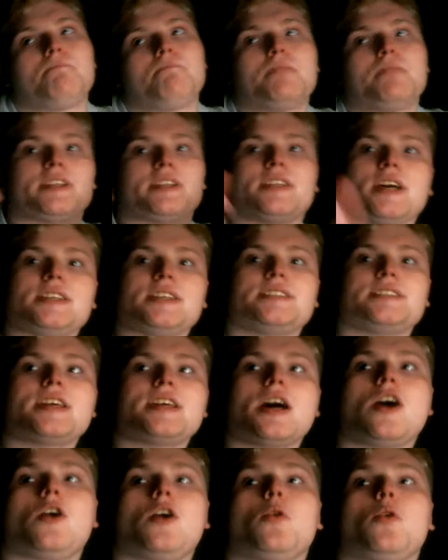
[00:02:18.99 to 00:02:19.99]
but it does
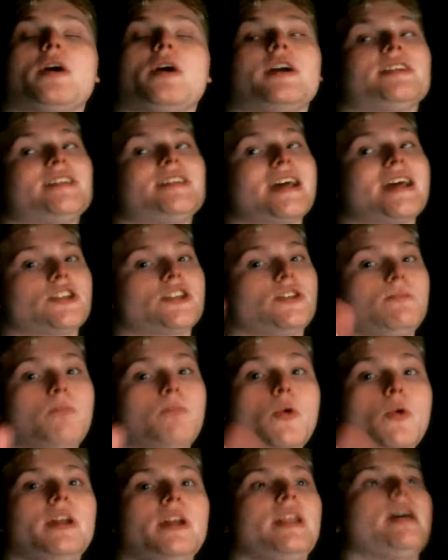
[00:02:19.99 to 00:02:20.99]
tell where it's actually
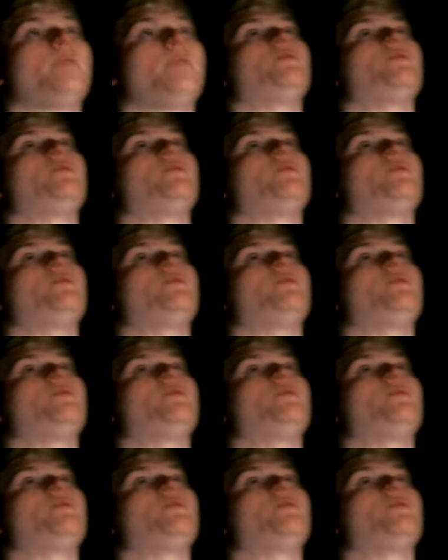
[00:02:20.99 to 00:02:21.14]
pointing at,